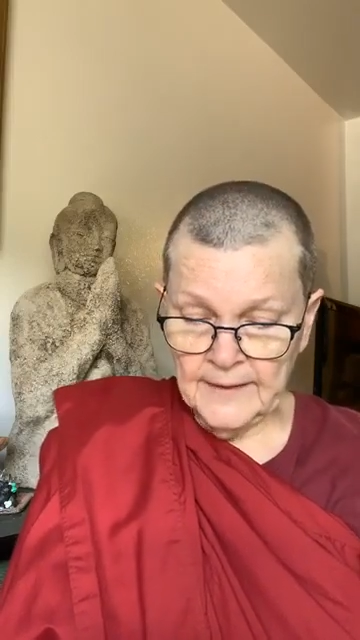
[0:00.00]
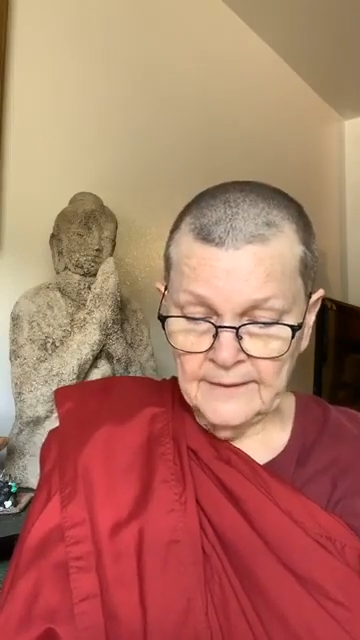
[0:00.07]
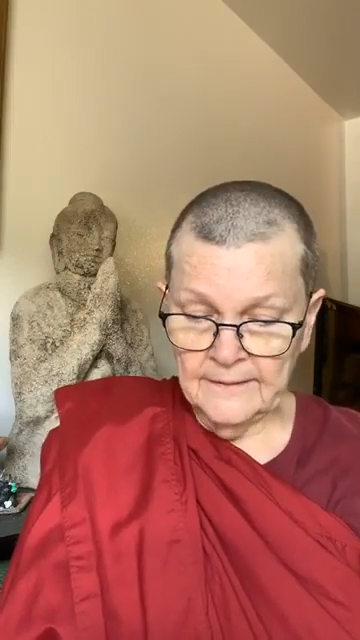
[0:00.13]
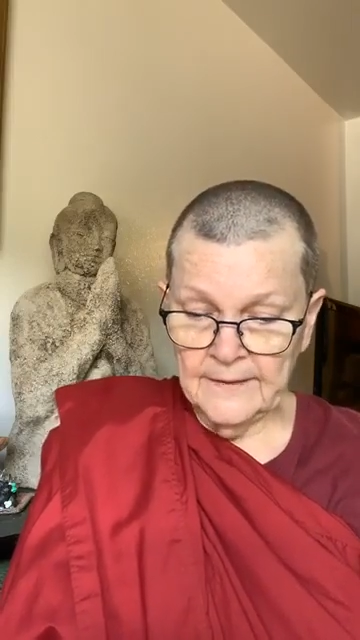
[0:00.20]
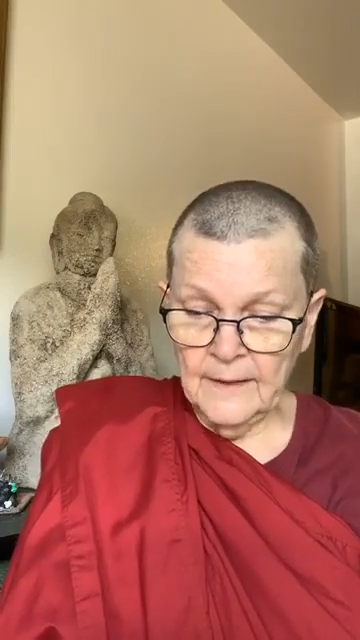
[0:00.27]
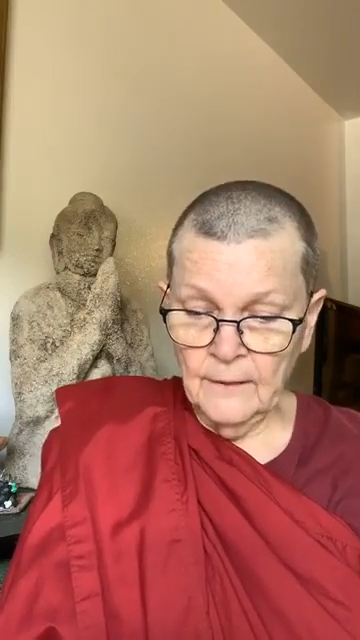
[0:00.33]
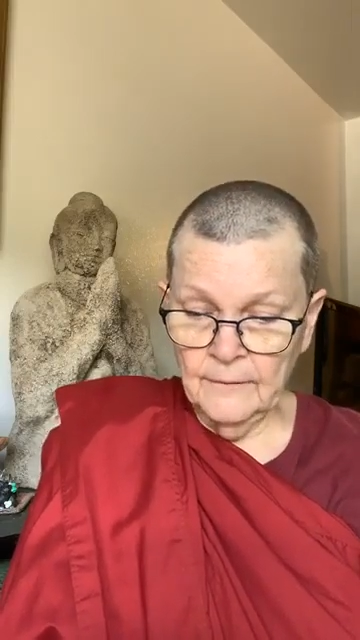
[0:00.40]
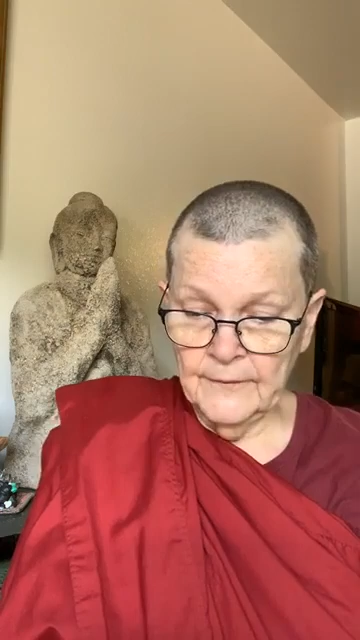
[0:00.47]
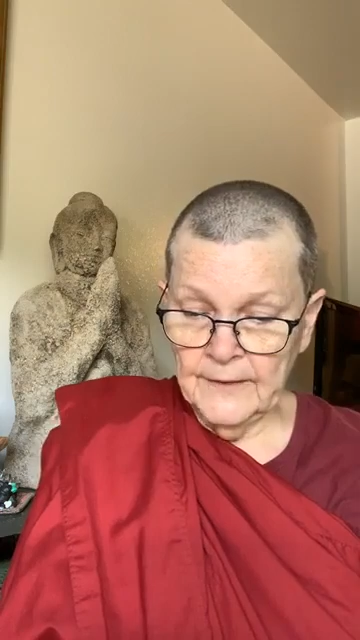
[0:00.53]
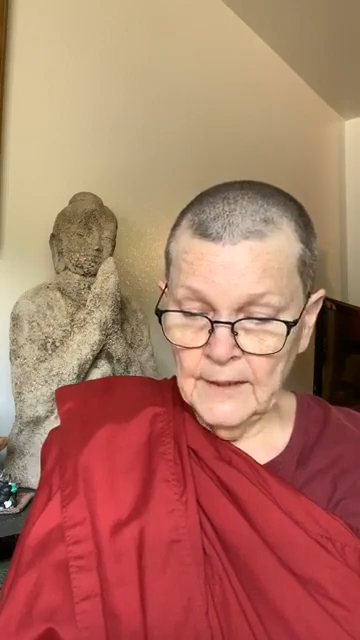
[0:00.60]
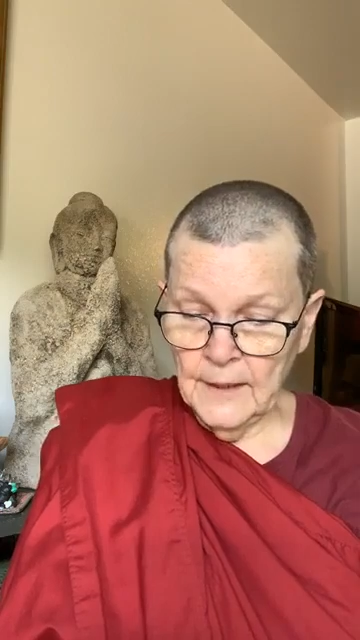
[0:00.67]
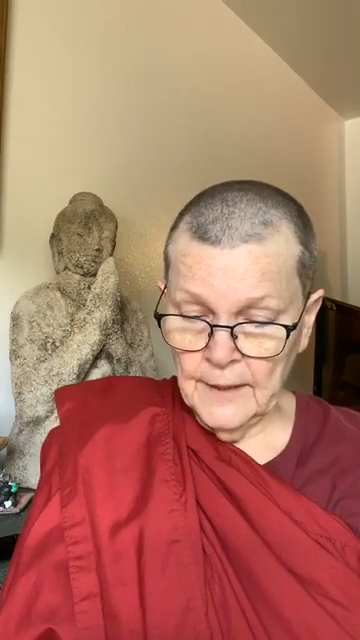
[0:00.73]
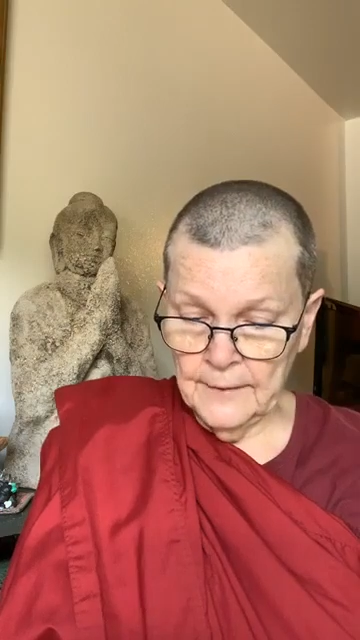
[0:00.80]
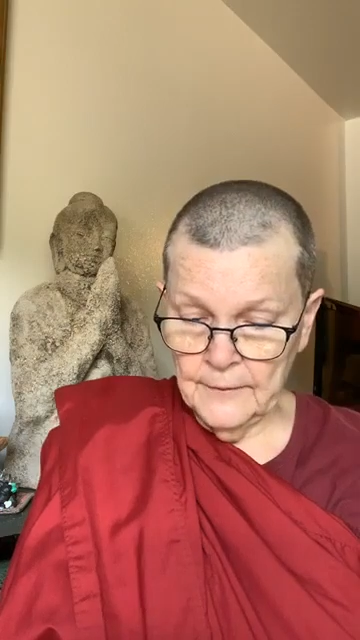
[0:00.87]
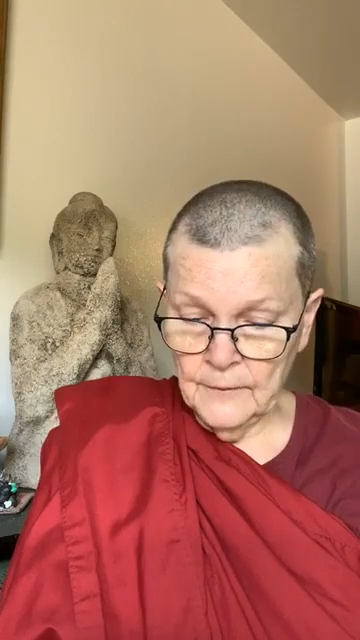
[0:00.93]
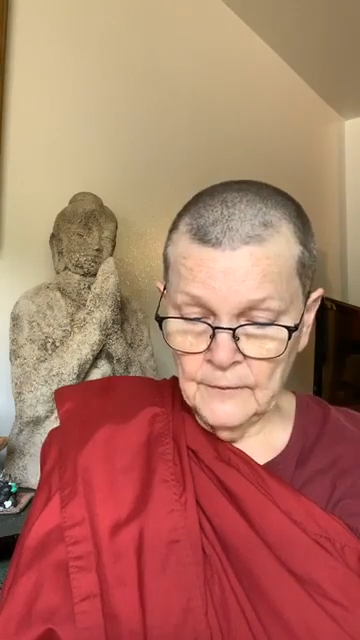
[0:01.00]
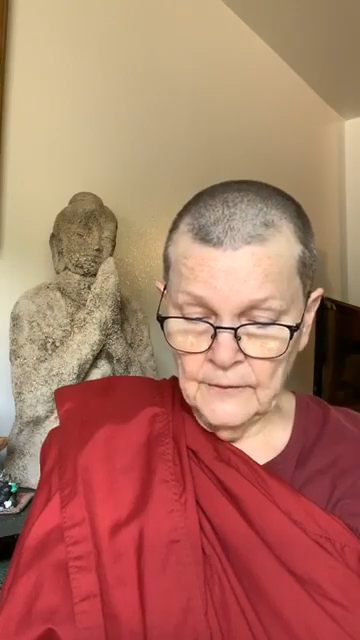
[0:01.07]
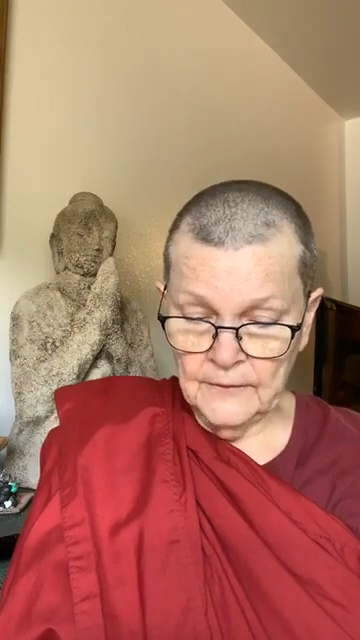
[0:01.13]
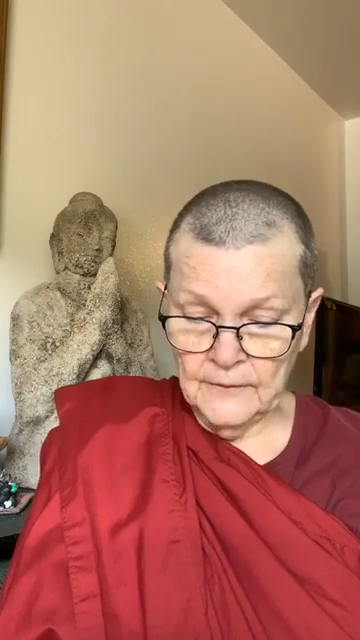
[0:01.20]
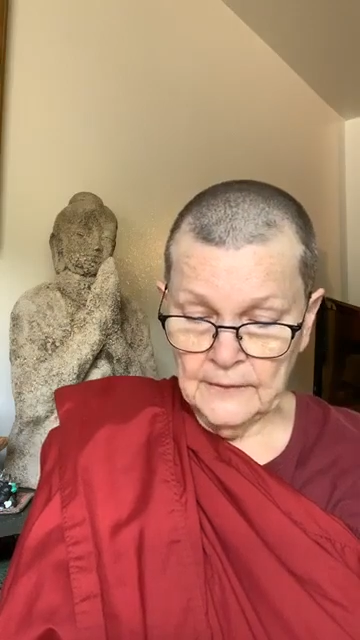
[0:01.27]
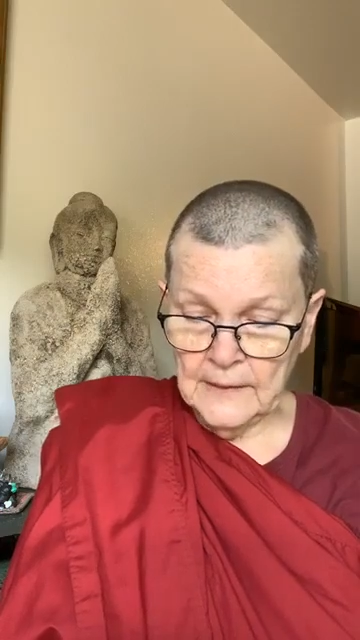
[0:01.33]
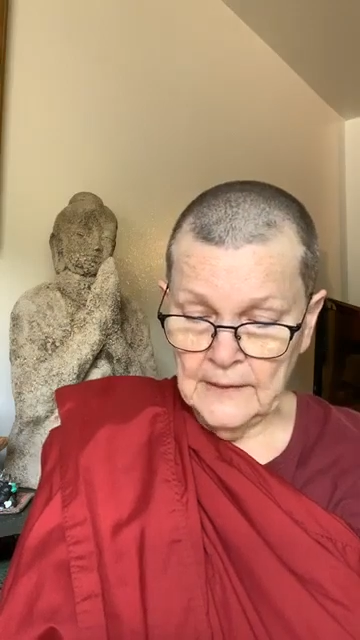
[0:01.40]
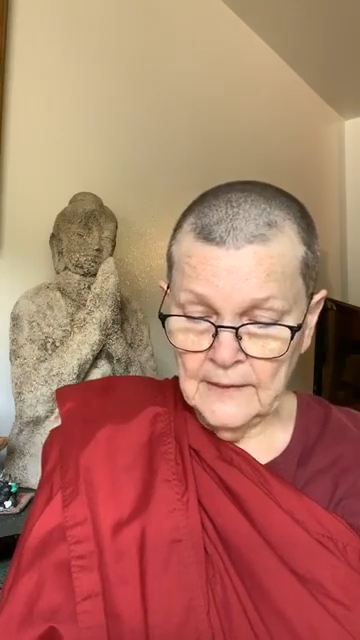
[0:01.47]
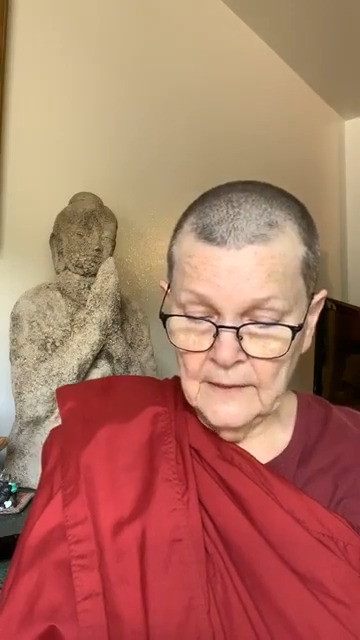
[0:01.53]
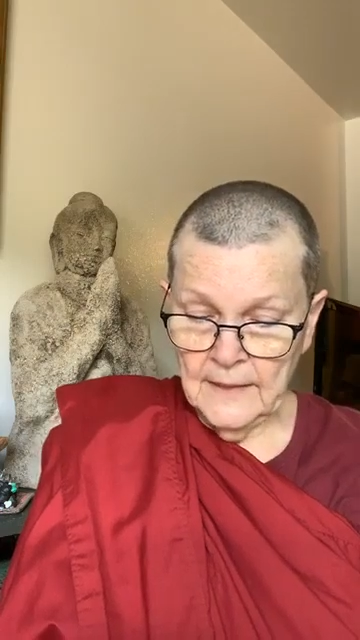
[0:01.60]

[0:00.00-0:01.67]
myself and others